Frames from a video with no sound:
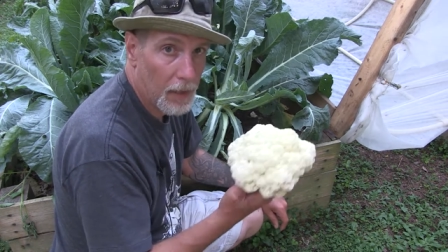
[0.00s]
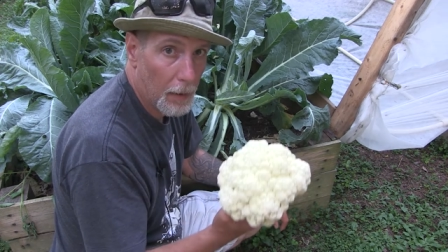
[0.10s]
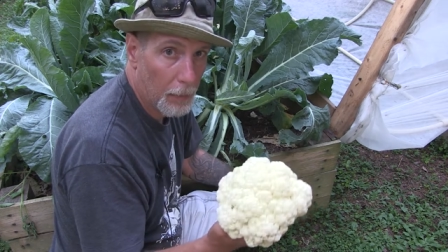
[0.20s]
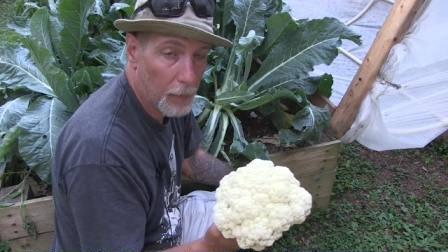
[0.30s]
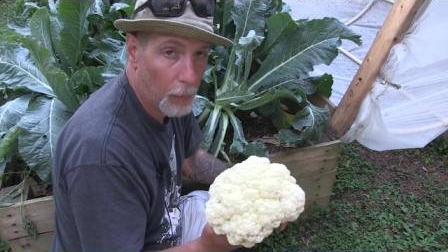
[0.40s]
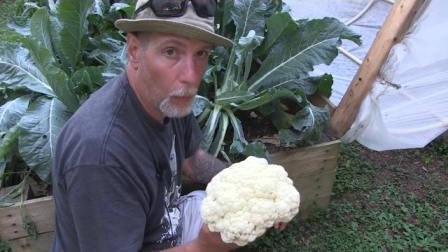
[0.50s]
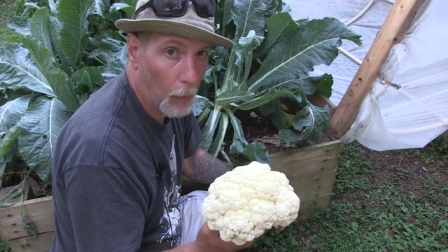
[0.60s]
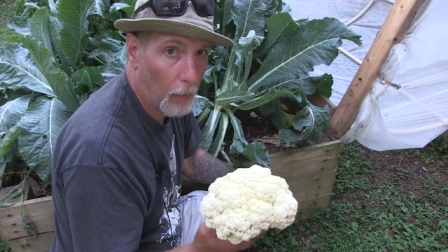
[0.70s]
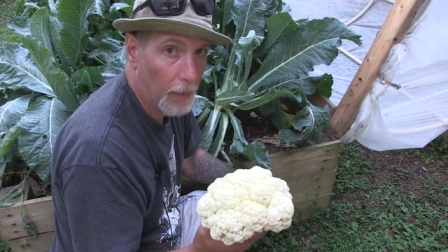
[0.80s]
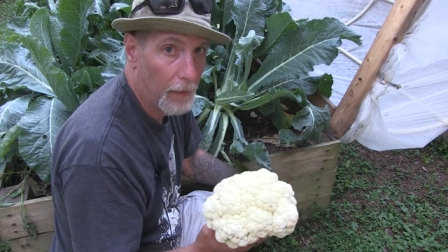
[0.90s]
them
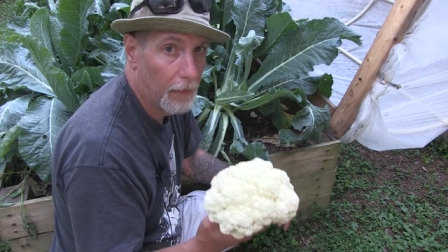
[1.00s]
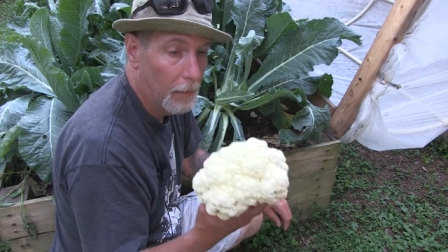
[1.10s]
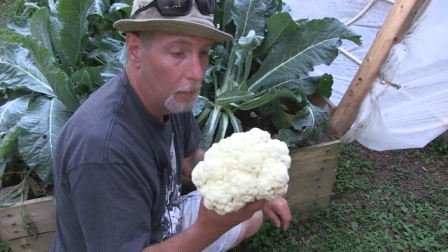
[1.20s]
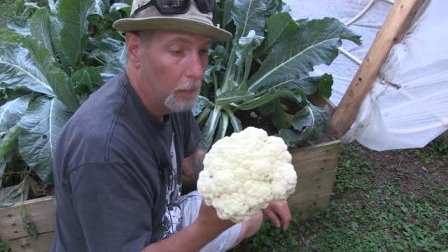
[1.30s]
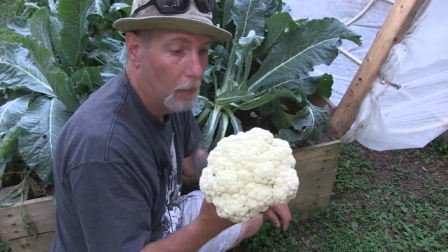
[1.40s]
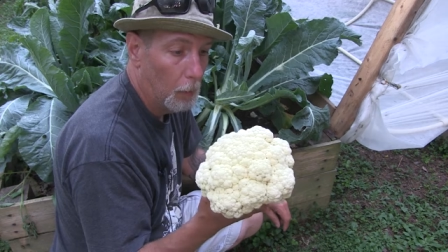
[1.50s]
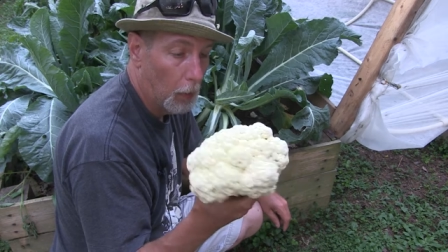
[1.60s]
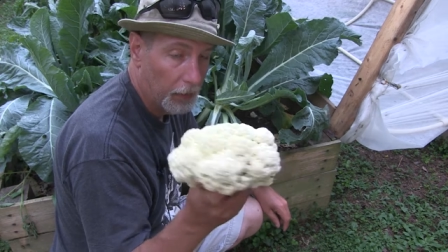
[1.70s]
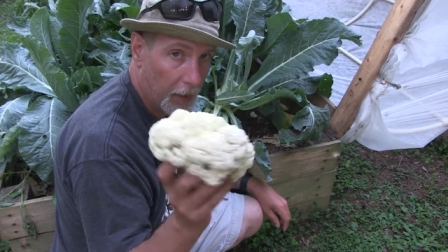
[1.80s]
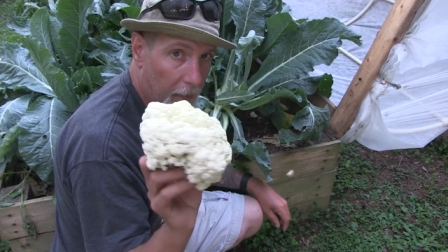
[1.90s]
before they've,
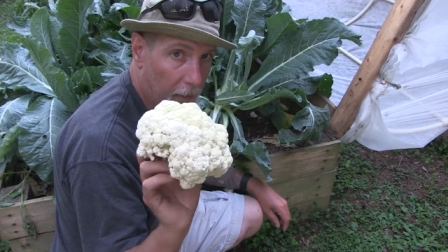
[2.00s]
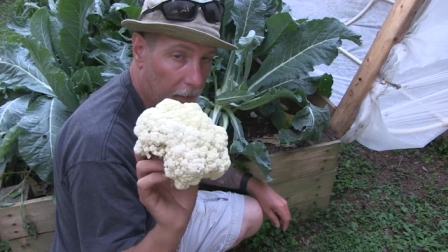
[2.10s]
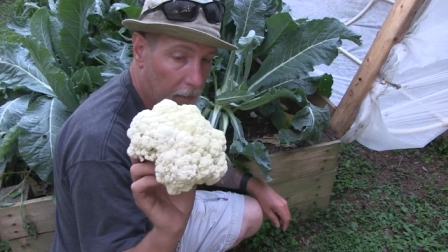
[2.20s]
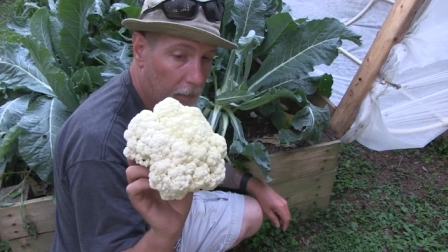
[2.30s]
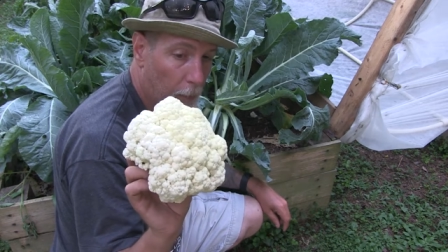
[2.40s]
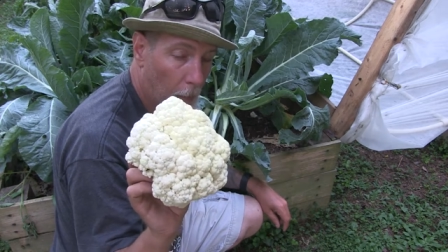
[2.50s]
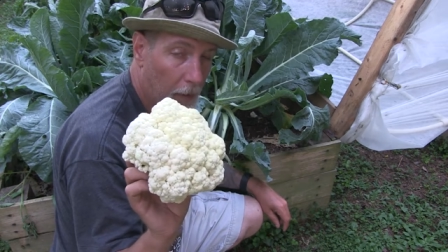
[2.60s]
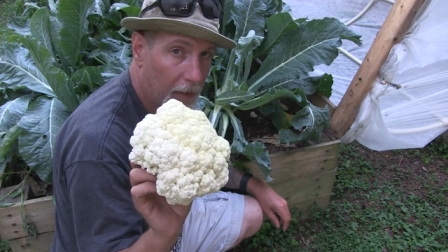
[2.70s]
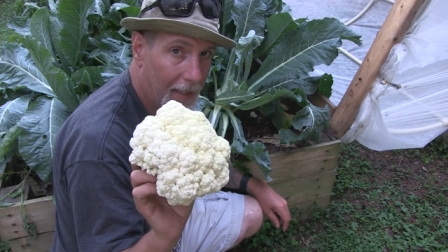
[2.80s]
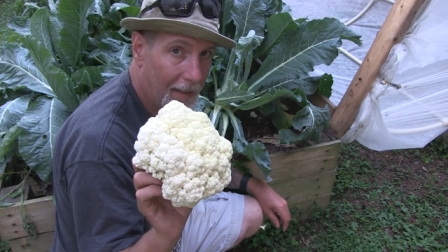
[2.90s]
once they've
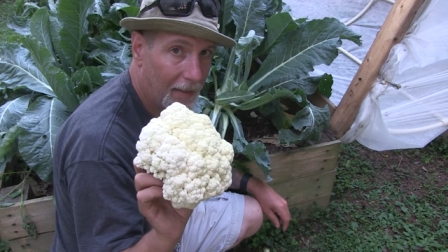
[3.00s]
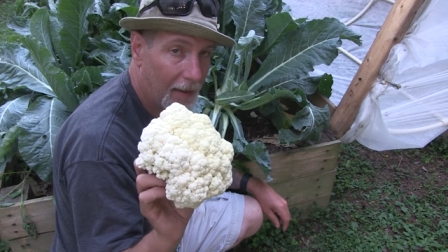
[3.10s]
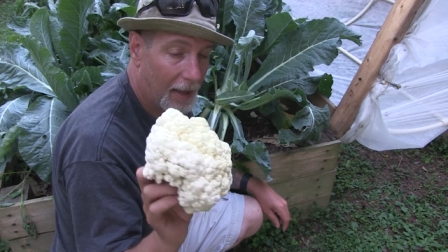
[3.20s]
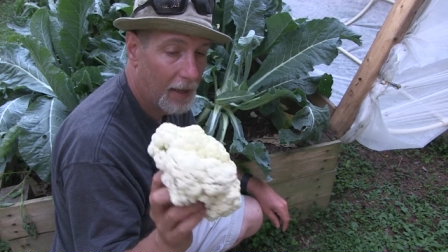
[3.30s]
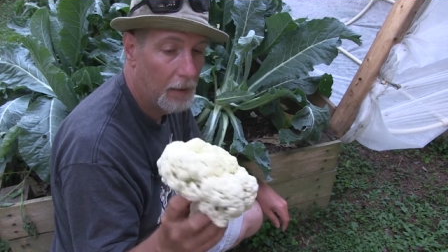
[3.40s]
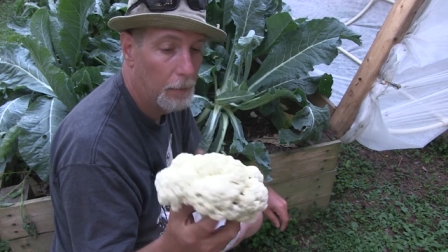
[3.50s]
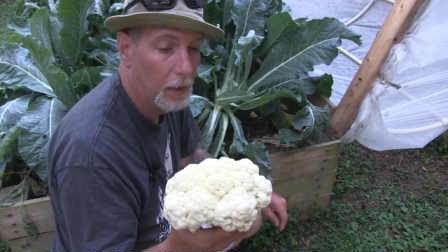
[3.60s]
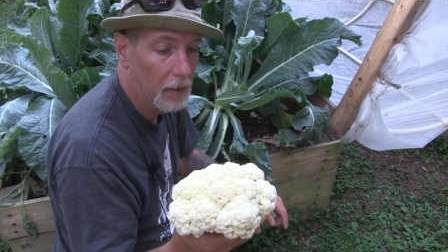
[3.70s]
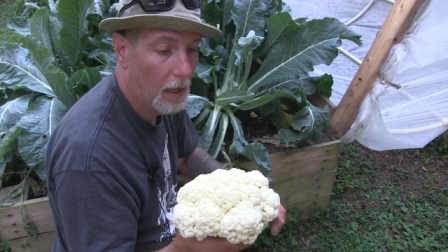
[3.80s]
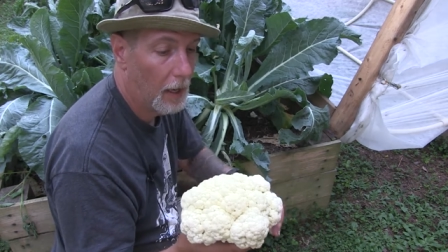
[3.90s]
formed a decent head
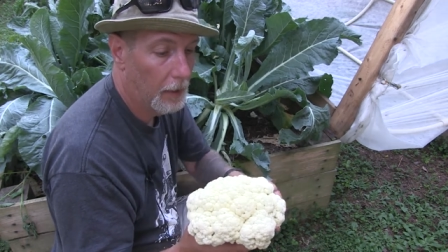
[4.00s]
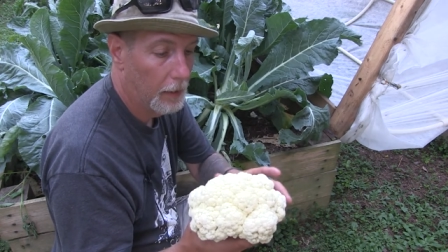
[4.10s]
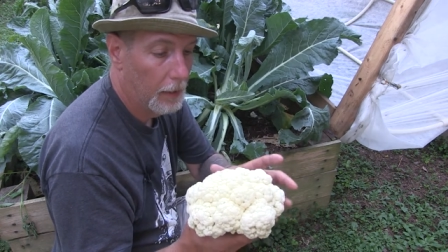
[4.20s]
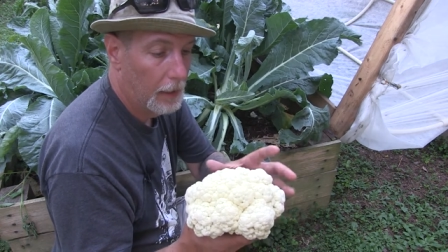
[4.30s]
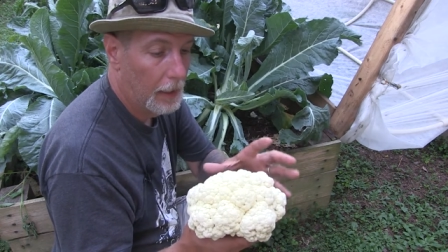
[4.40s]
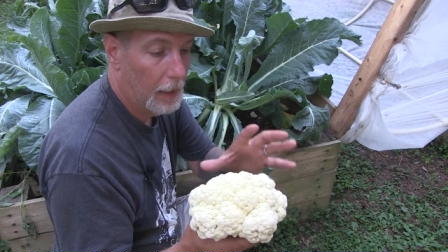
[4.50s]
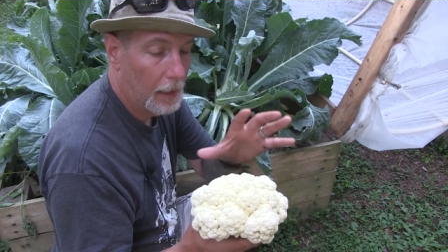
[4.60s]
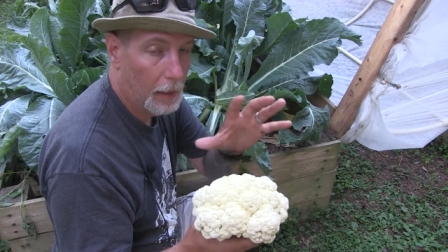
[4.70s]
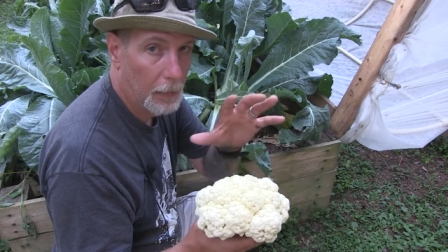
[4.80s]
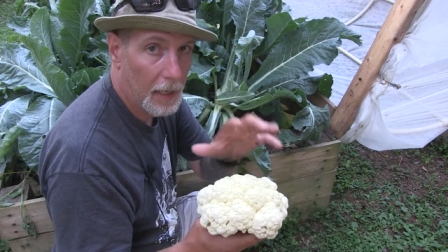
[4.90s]
but not
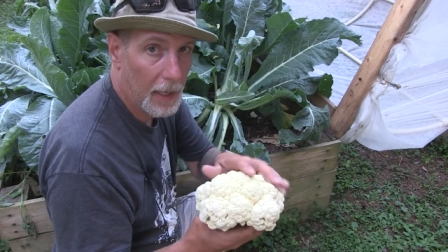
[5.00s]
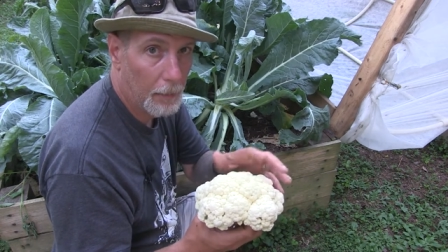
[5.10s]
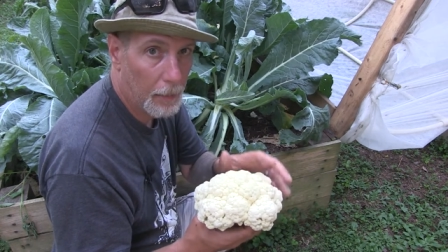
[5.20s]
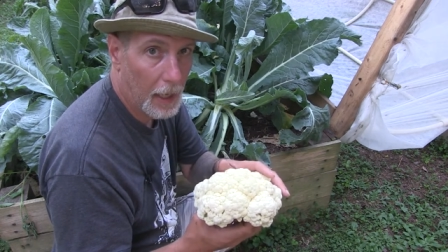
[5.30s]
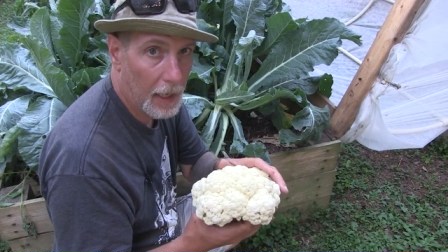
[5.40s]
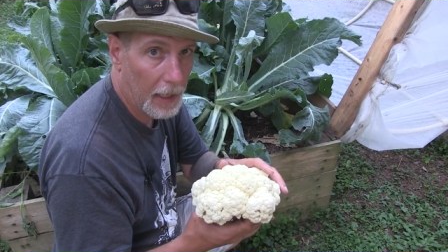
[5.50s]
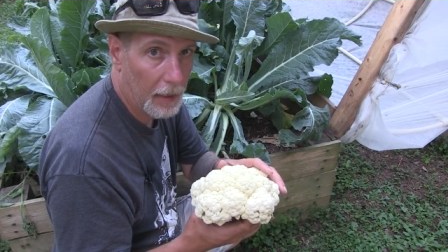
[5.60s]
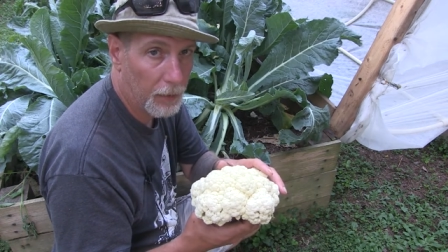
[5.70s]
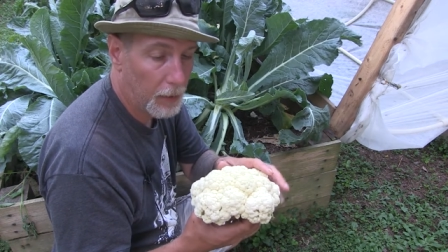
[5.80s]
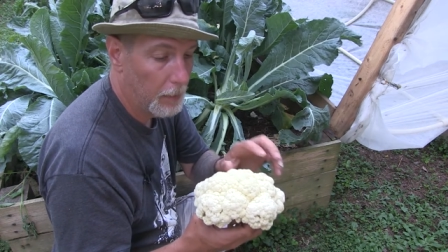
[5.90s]
uh, been hit by any
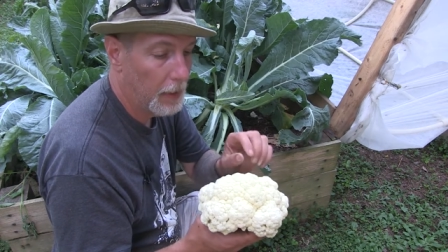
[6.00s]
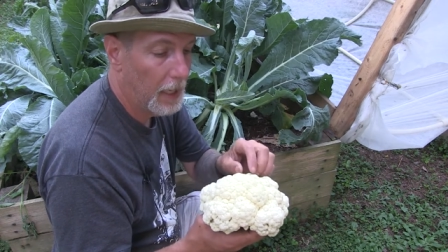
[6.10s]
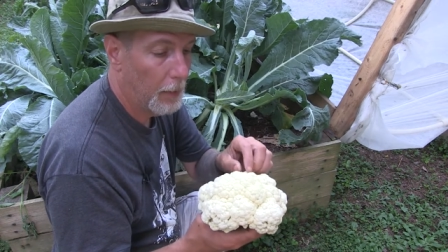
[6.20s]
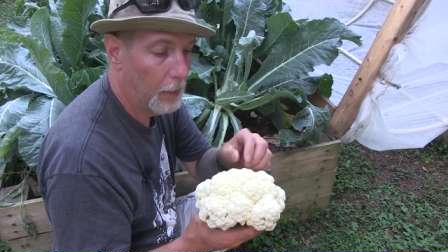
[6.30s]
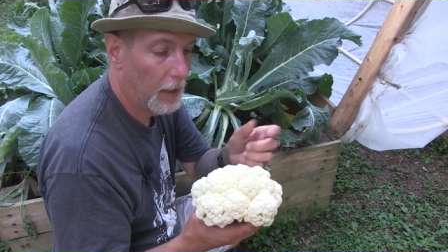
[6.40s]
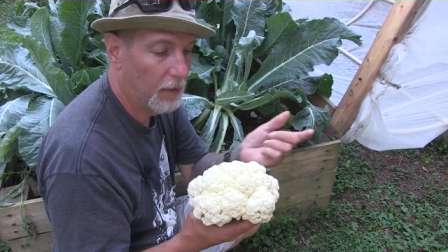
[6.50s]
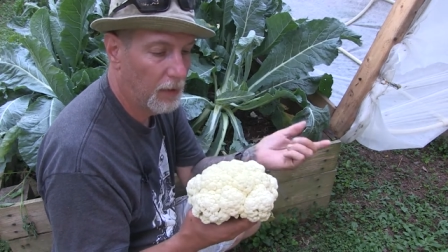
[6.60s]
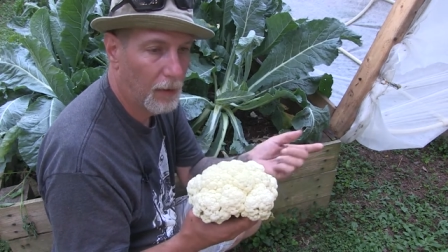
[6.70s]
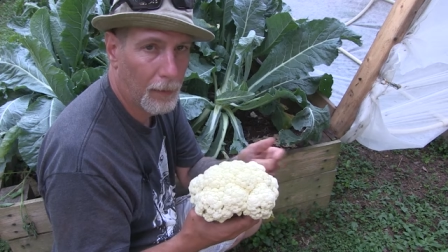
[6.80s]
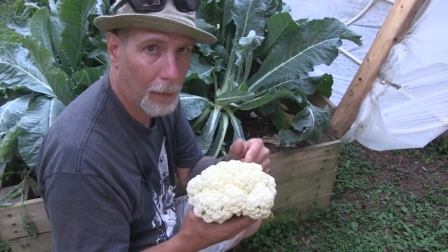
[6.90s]
extreme heat where they
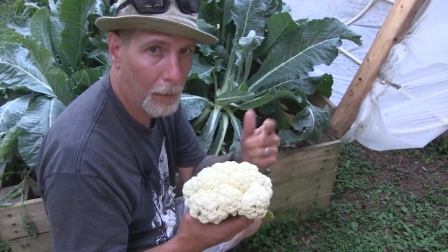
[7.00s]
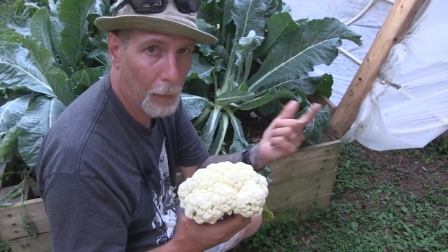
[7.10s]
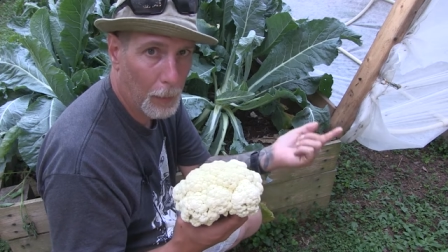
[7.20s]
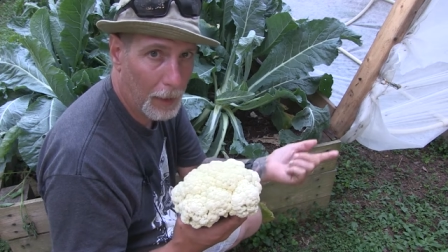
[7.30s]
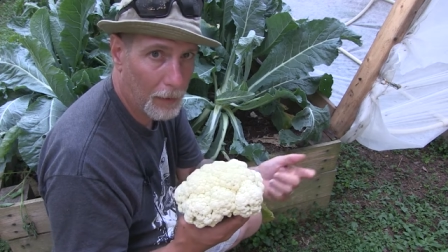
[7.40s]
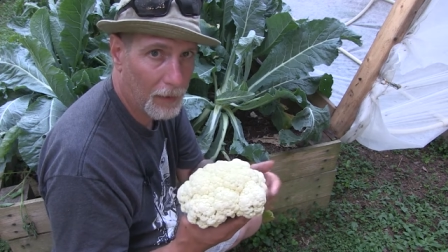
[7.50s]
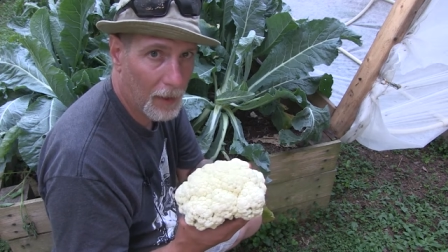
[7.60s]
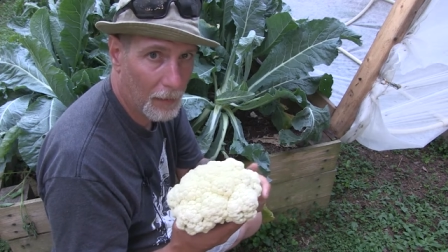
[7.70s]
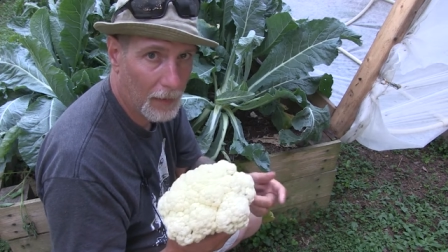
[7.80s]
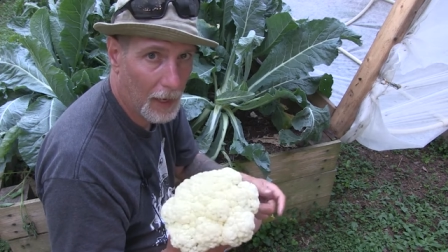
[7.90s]
start growing the weird
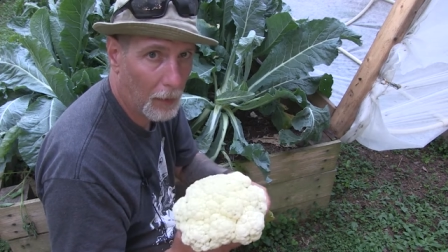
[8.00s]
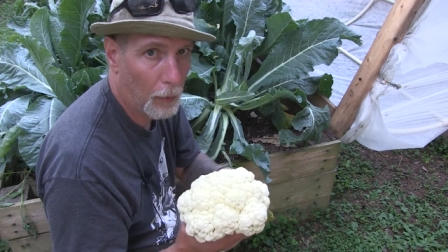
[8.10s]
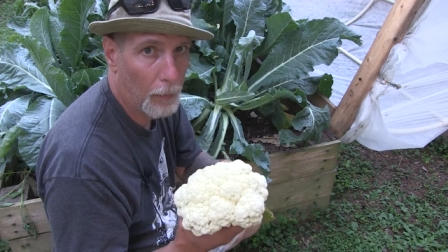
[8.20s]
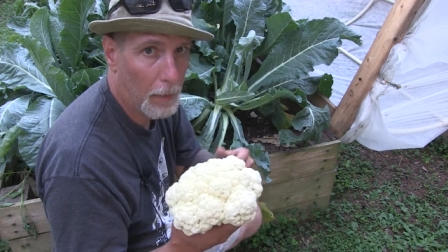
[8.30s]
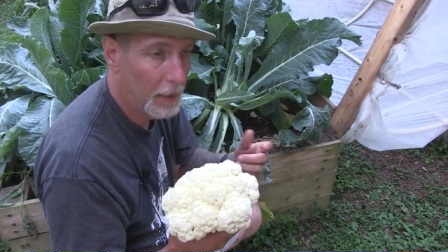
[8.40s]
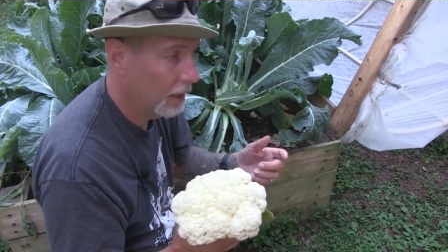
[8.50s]
stuff out or maybe